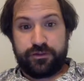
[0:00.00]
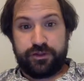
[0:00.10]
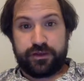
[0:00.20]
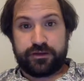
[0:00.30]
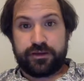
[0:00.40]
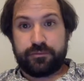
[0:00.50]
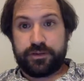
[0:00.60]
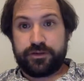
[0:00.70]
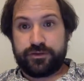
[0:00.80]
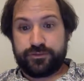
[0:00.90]
that can
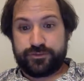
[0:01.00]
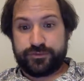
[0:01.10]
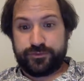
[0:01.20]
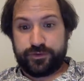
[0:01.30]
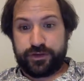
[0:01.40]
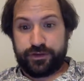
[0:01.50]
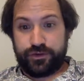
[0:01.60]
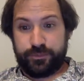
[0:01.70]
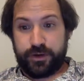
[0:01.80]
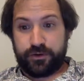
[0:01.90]
be used for getting
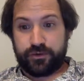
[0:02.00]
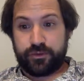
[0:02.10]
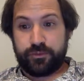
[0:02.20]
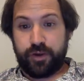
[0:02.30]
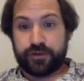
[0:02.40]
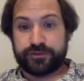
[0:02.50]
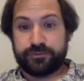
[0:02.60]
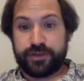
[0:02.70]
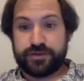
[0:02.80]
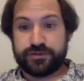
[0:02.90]
numerical
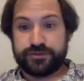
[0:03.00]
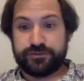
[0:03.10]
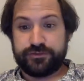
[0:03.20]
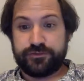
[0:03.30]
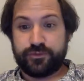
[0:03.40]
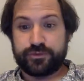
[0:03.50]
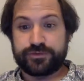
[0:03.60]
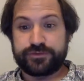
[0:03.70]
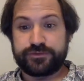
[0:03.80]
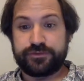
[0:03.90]
approximations of the
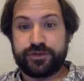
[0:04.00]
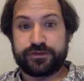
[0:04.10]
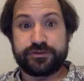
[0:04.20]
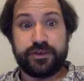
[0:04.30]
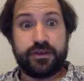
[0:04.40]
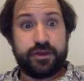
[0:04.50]
forces of things